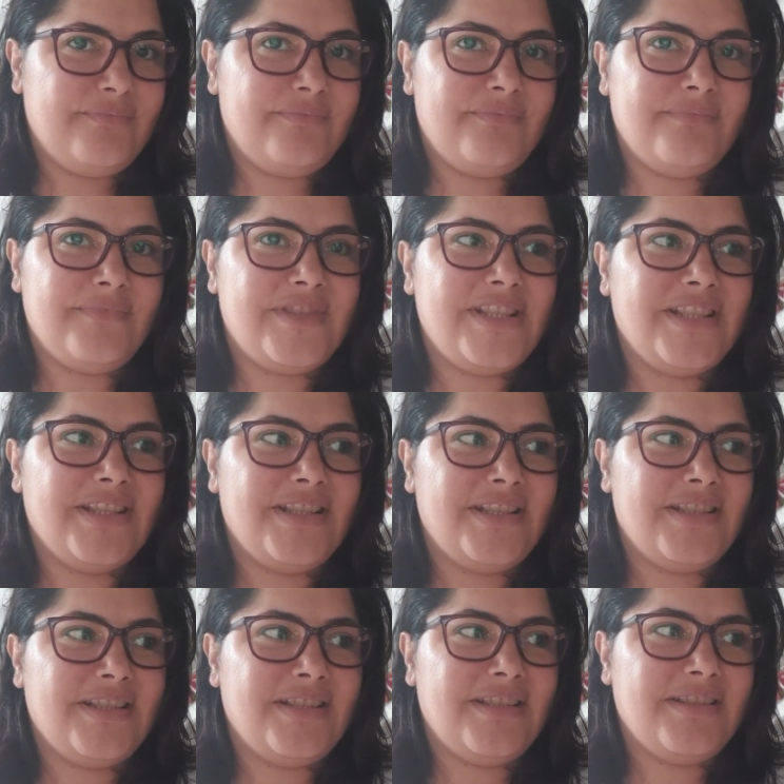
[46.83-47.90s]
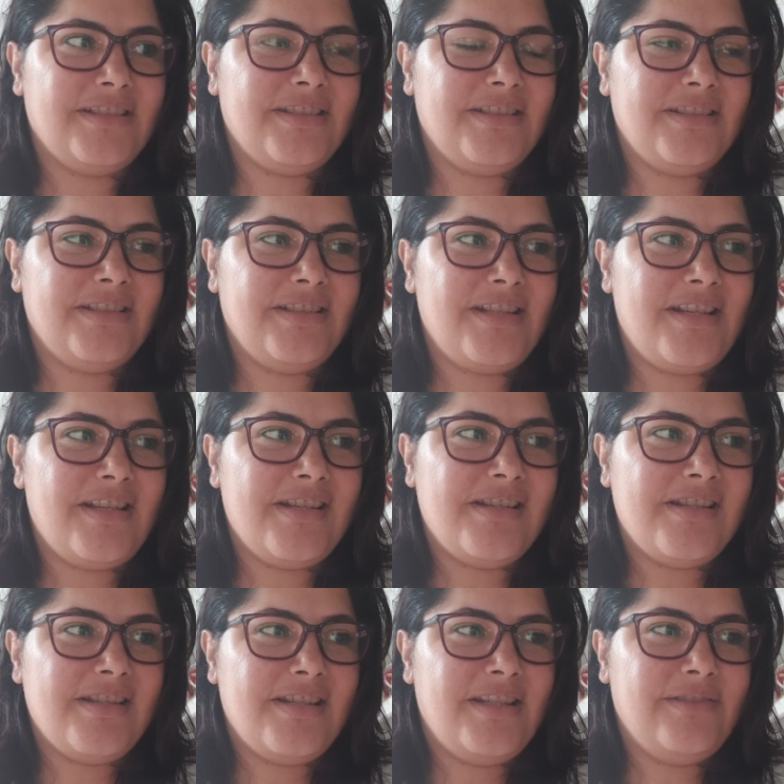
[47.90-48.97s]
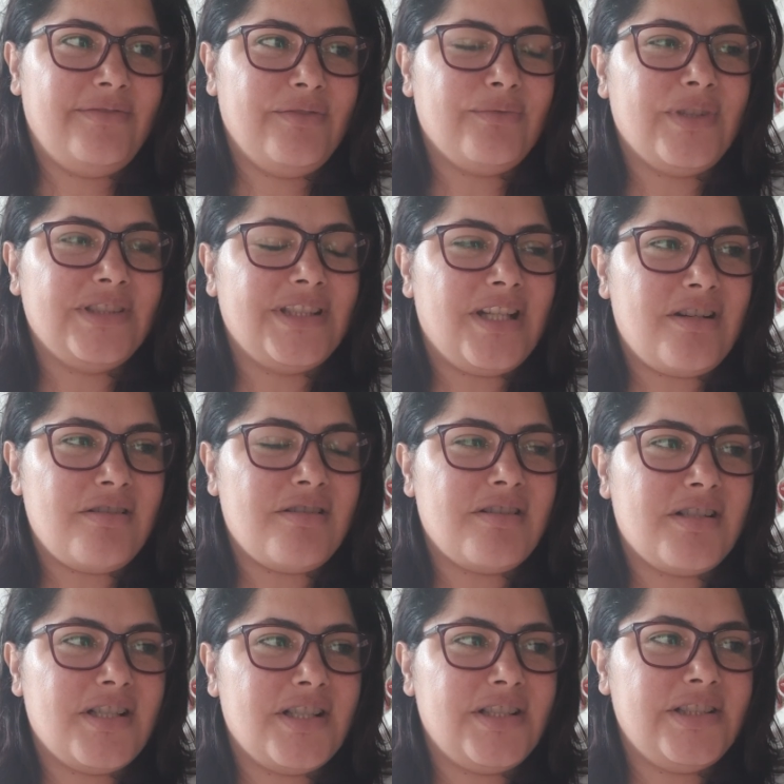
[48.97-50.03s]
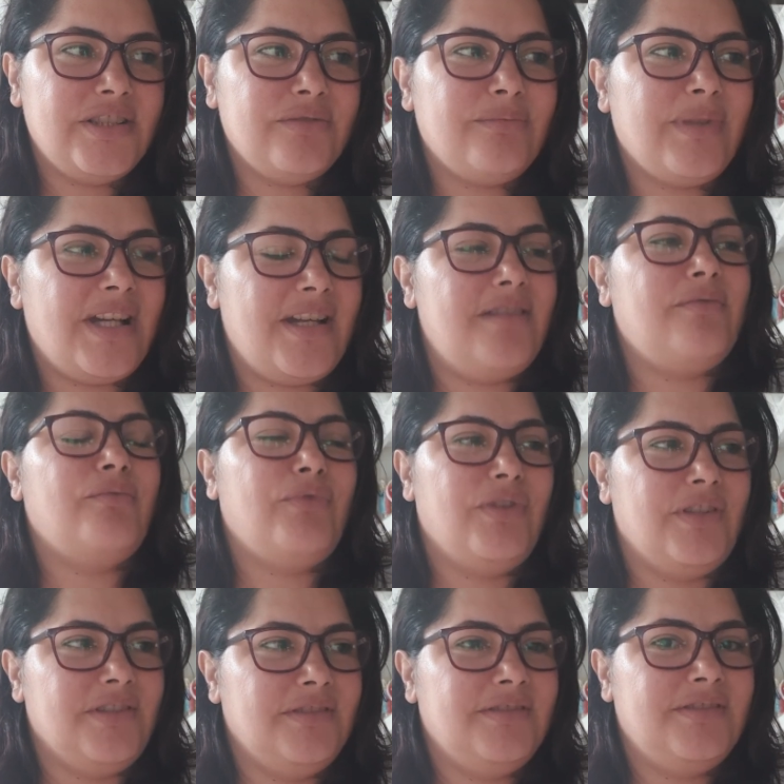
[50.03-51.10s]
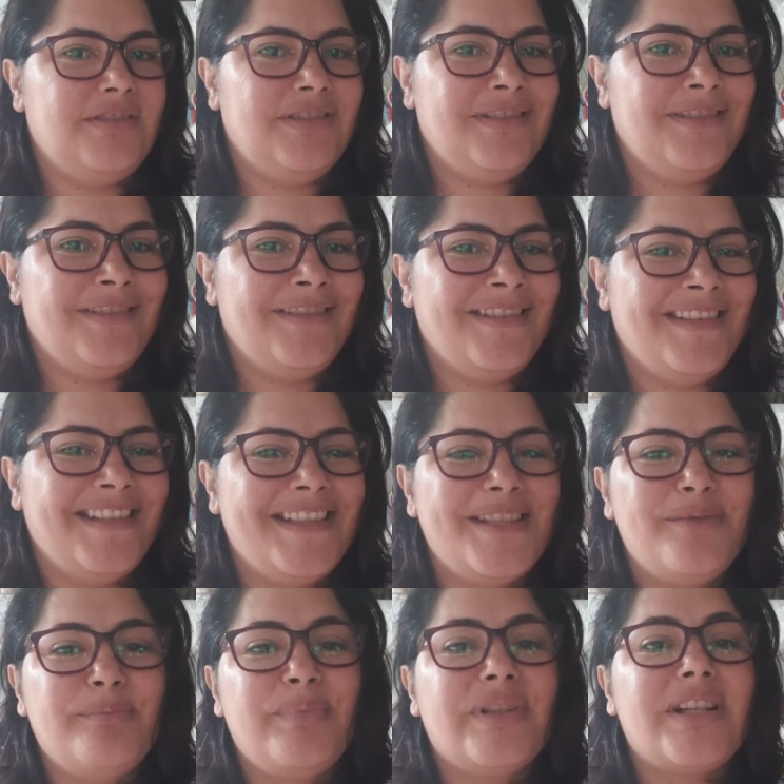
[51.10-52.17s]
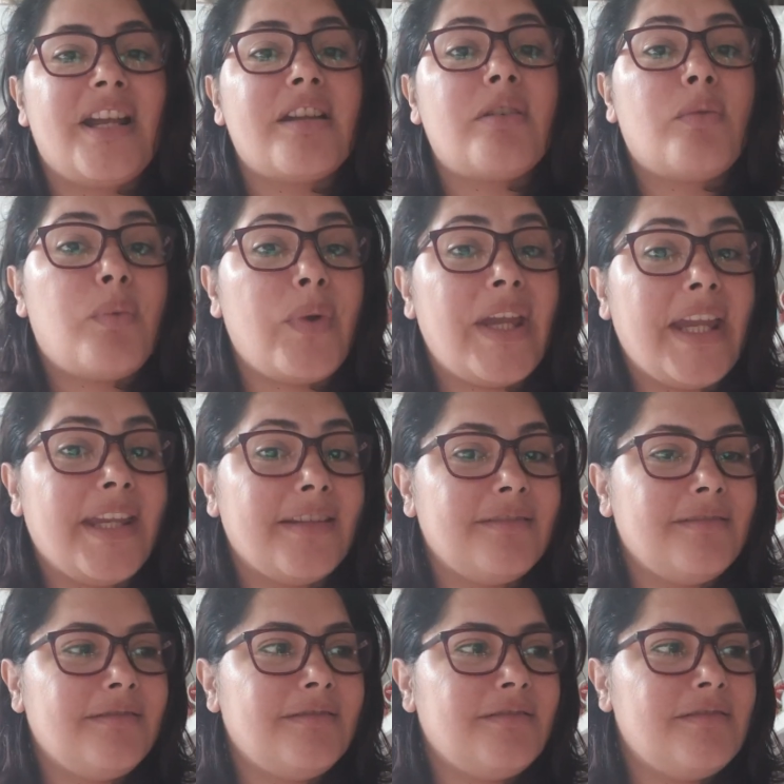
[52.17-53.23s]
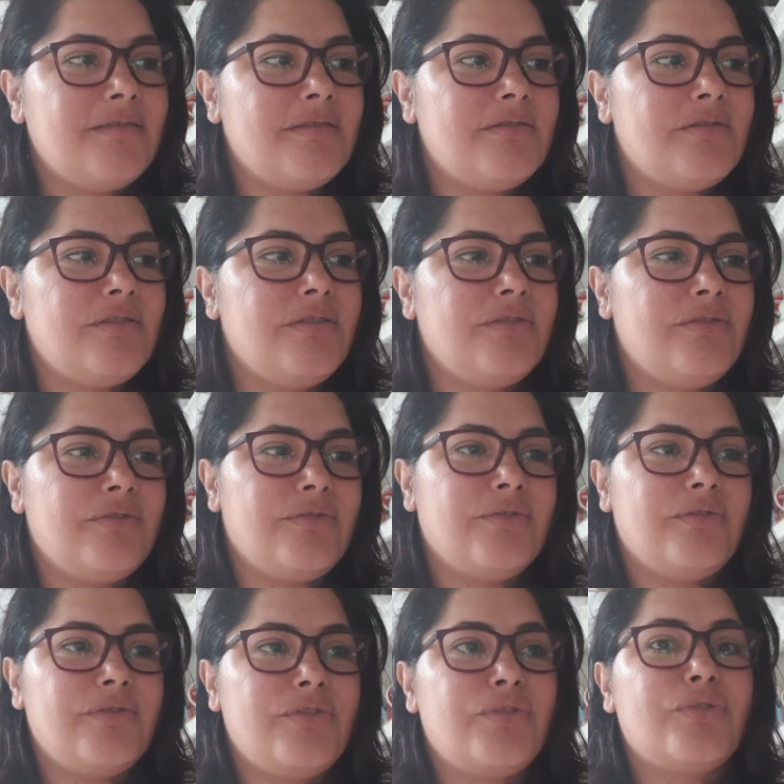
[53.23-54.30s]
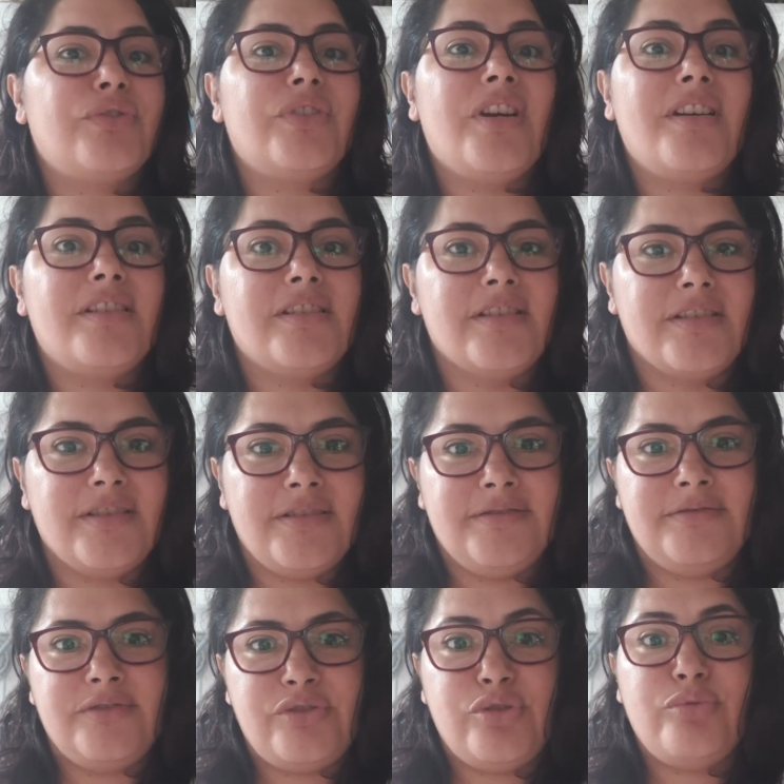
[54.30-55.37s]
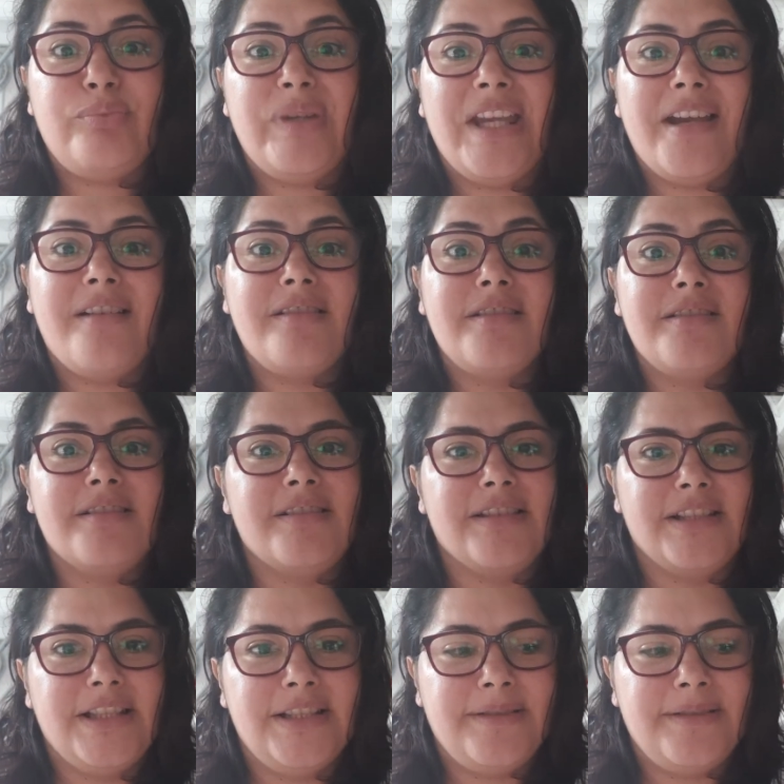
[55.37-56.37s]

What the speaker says: the if you want a whore you buy one, but a queen you should be earned.